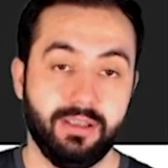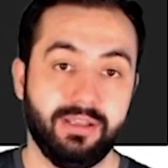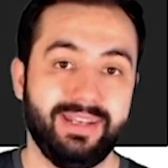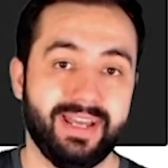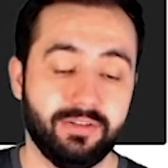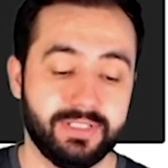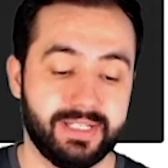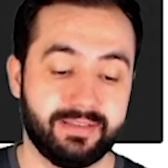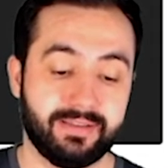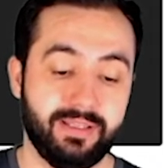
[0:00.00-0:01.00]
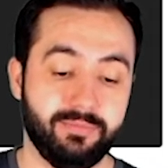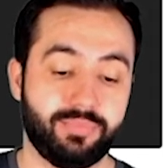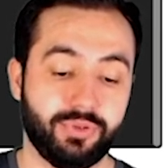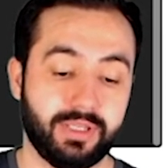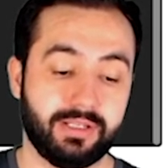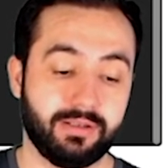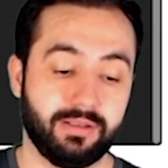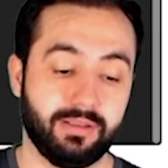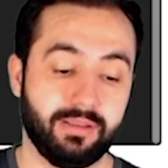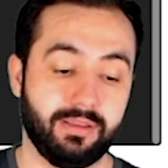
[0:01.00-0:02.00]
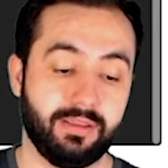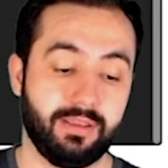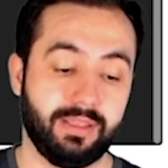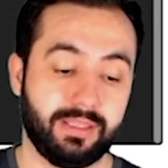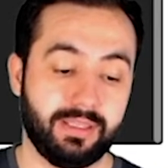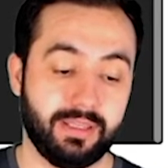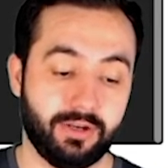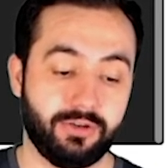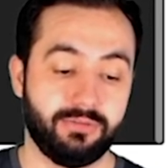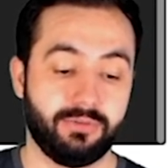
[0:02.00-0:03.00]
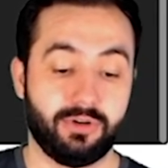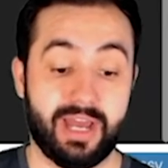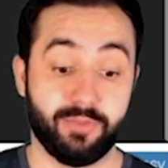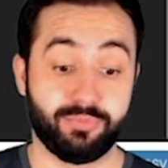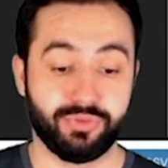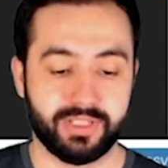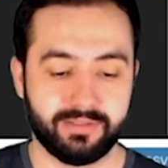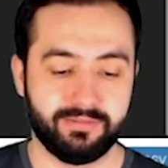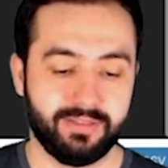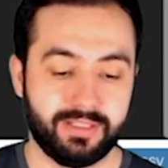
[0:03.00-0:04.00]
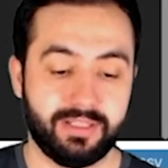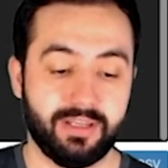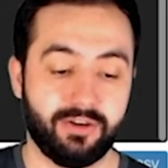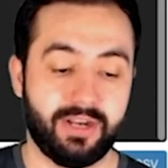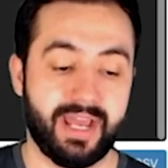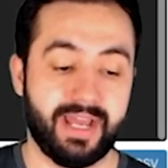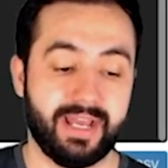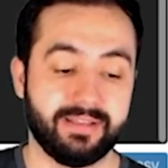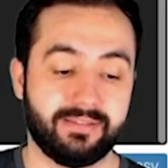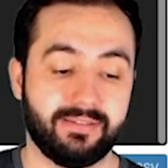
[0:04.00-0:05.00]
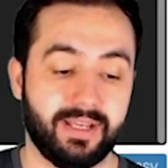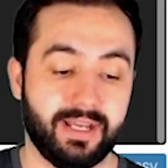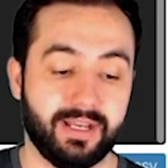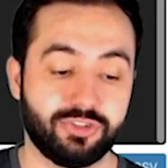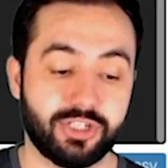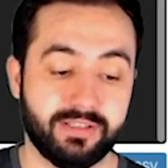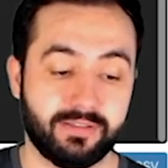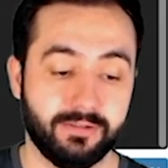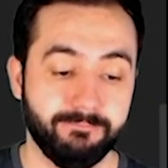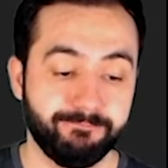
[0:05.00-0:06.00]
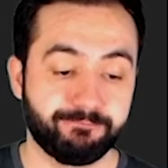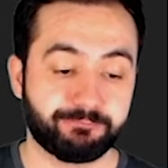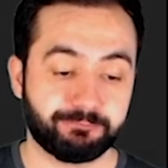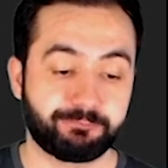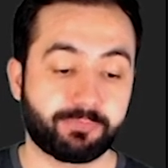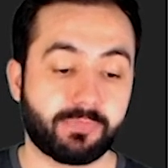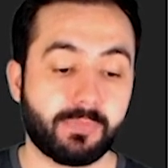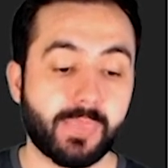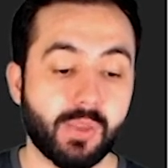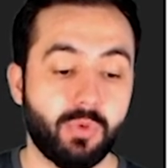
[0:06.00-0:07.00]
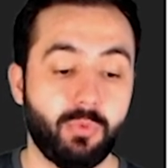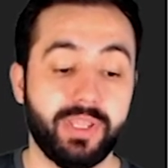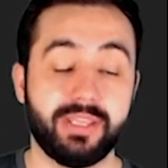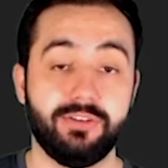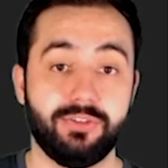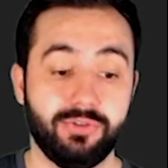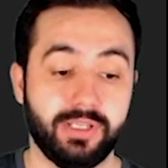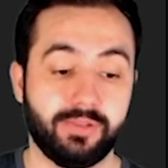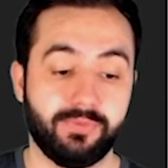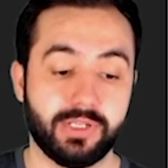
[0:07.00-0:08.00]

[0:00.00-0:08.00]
Now that it's inputted here or outputted here as JSON, what we can do is we